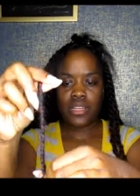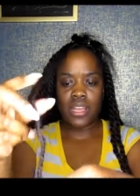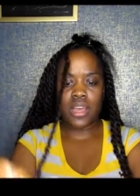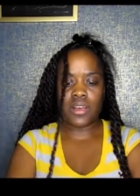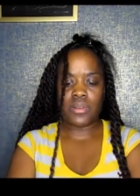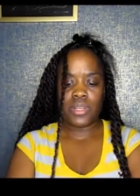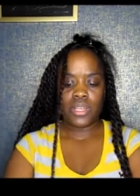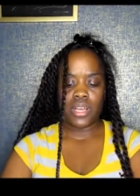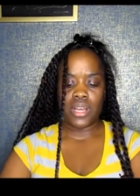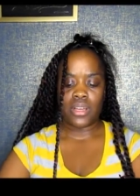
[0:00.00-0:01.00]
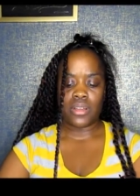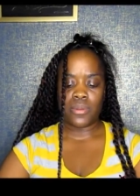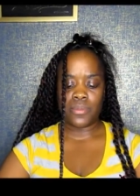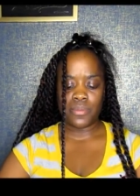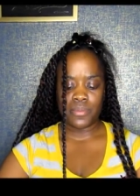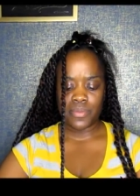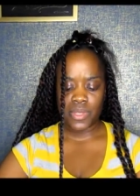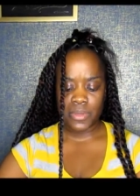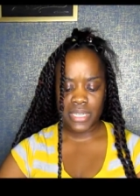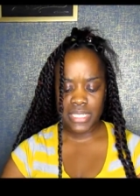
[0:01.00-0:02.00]
Now
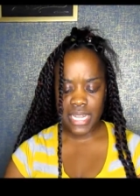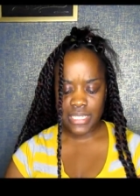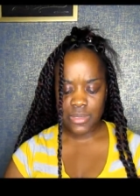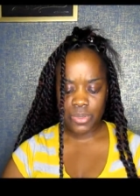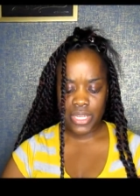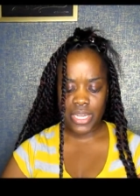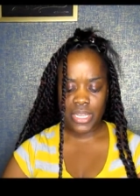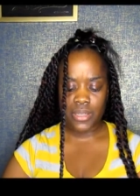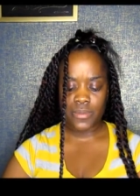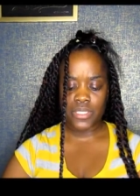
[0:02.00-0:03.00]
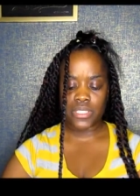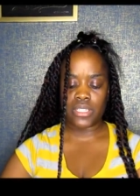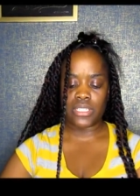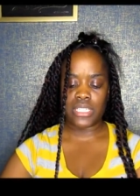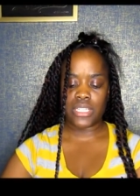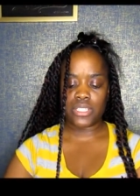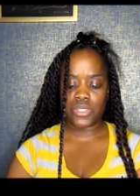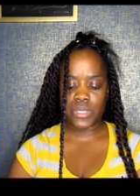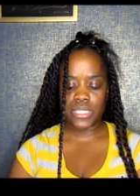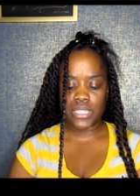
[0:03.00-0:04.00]
because I split it, I'm just going to continue to
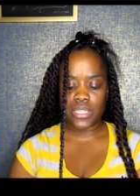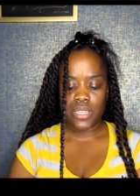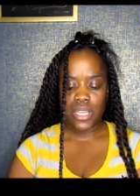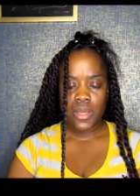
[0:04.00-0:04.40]
twist it.